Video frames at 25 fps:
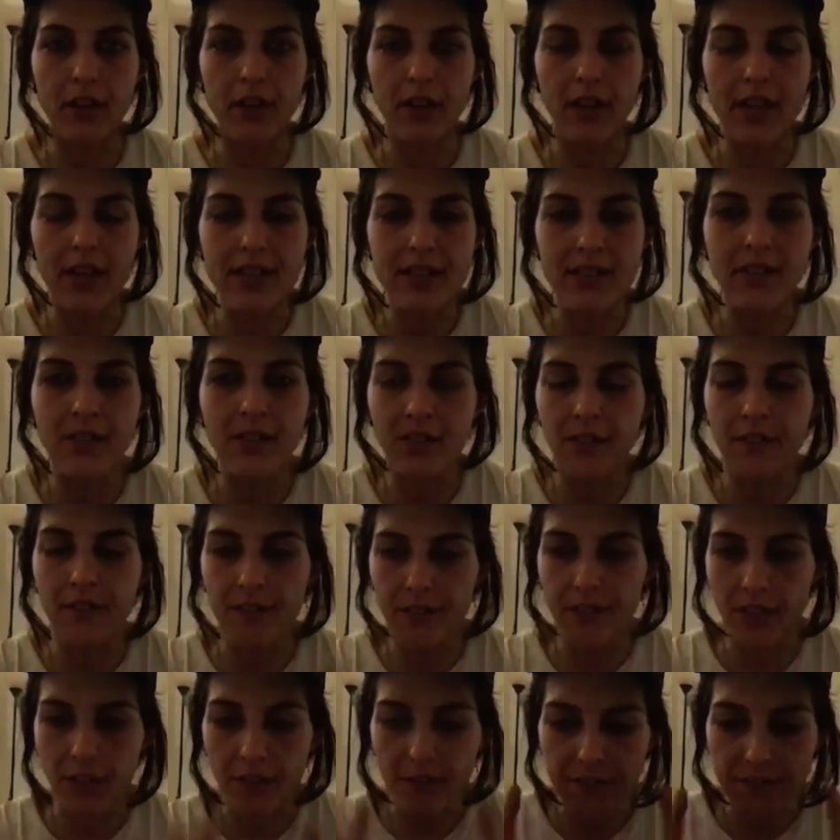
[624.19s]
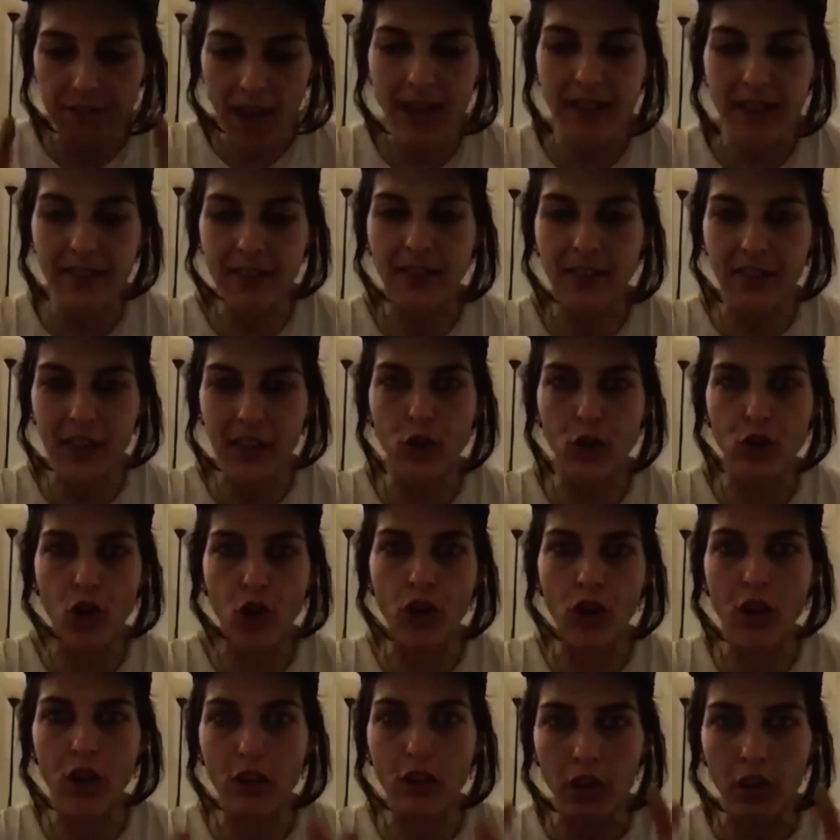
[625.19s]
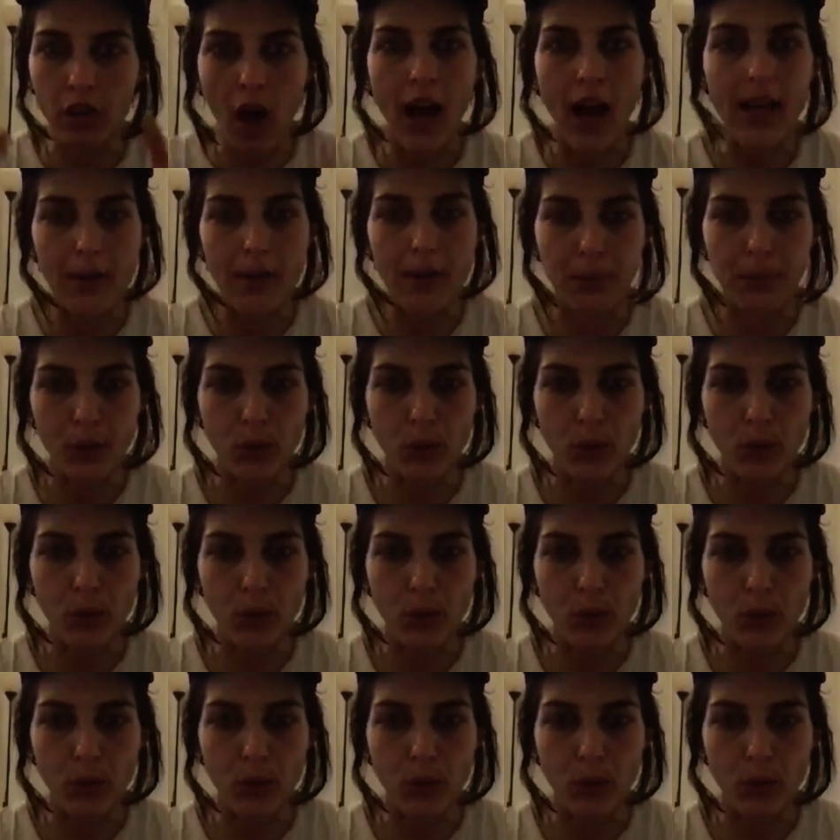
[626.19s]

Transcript: Isn't the, the fact that they're not liable,